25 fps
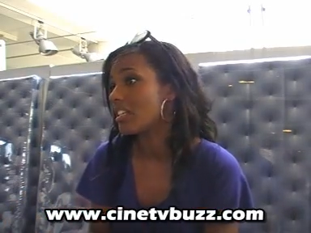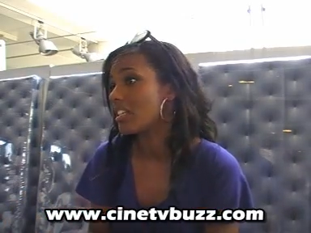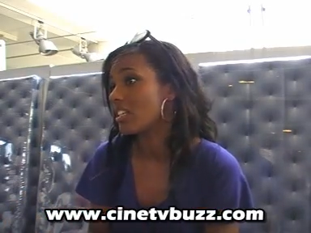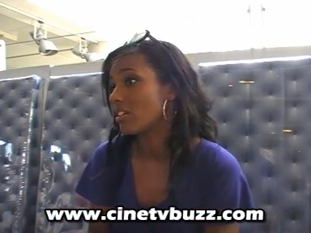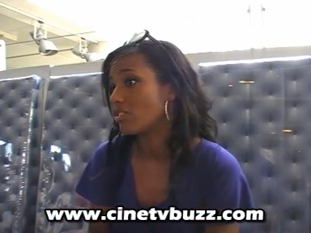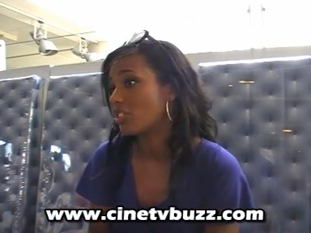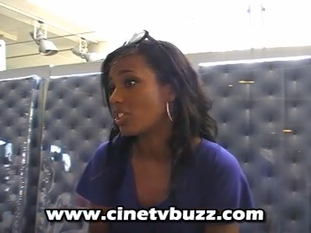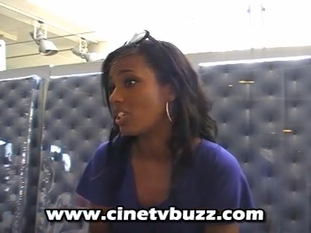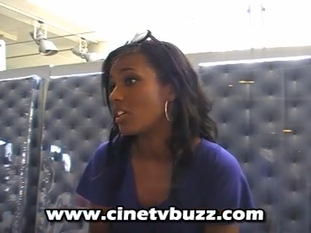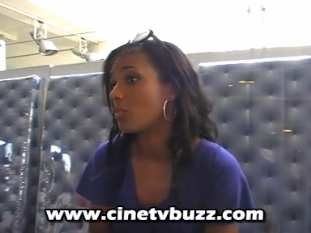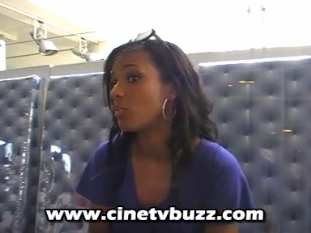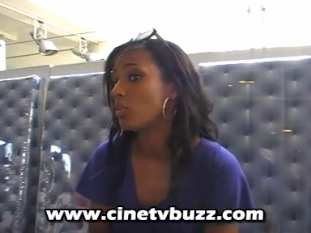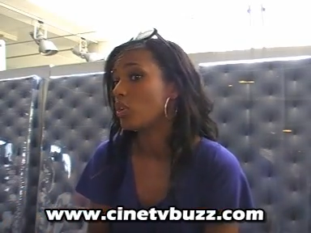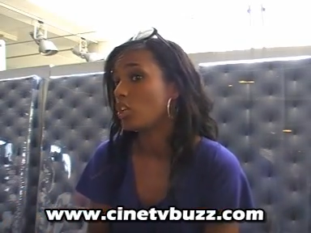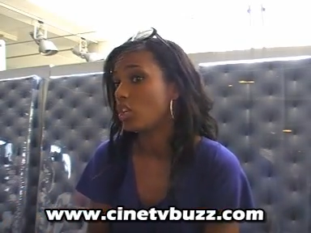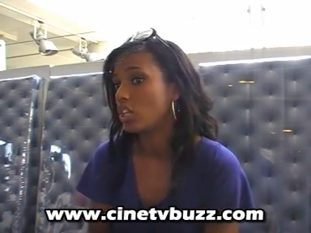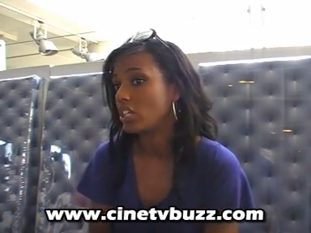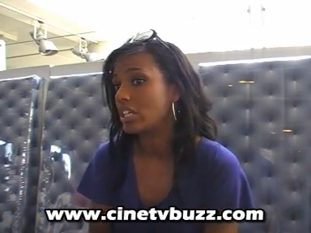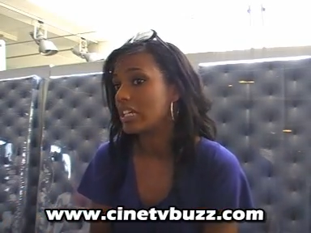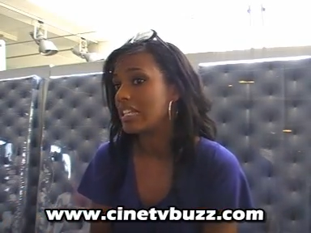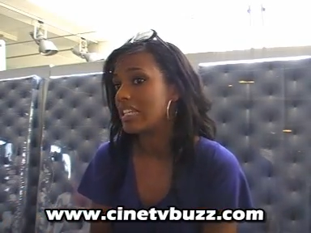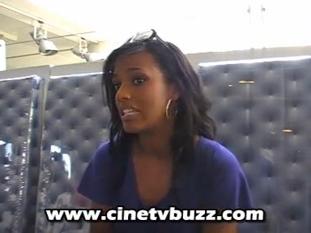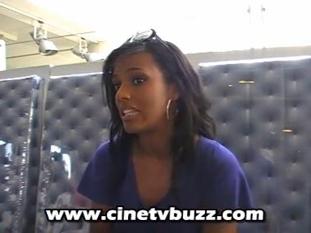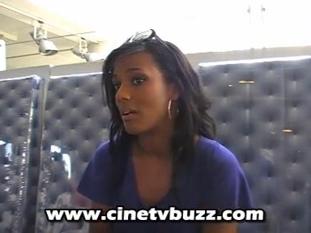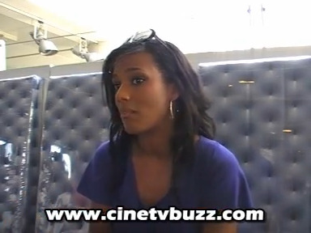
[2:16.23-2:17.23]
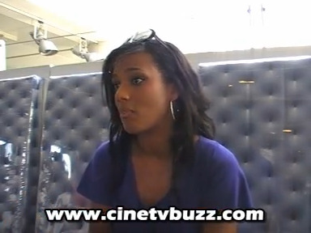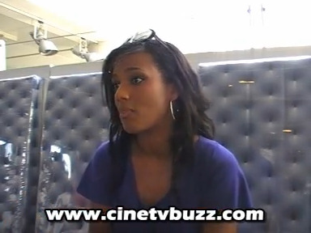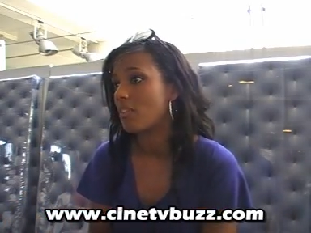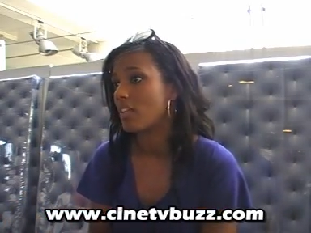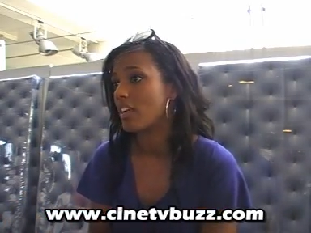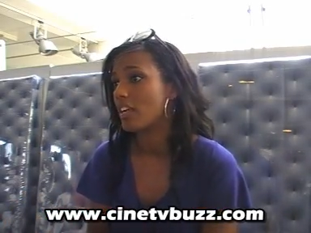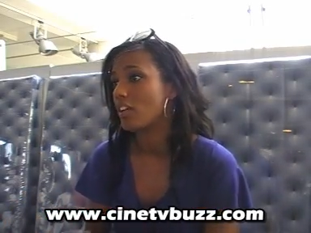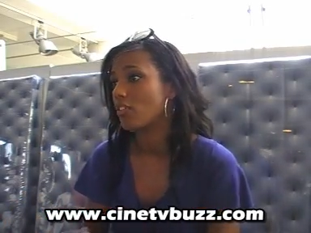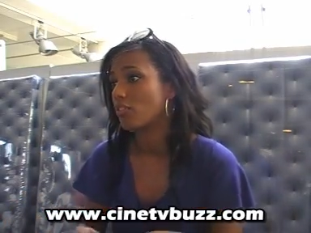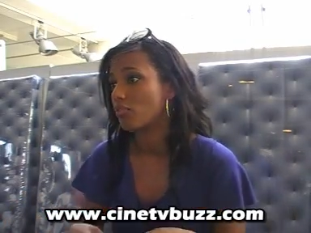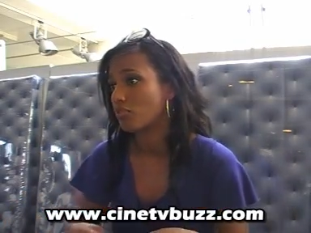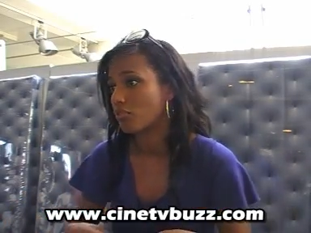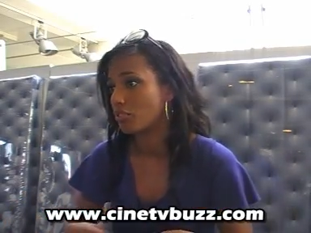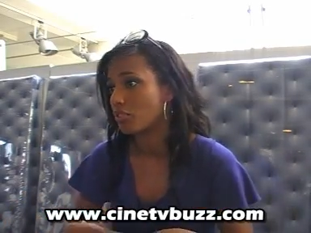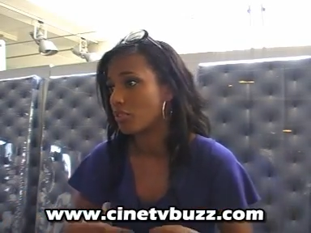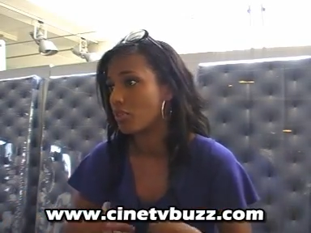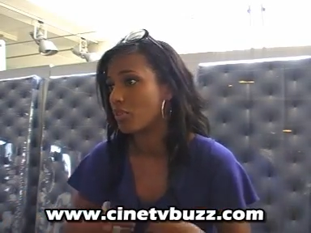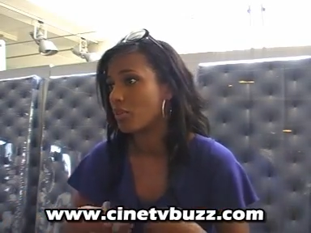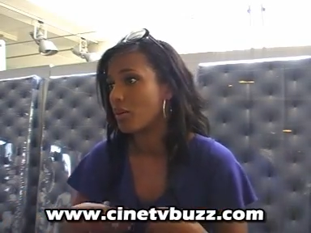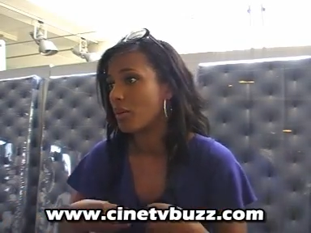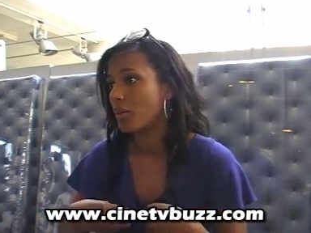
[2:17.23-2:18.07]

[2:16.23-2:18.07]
So she will look at something through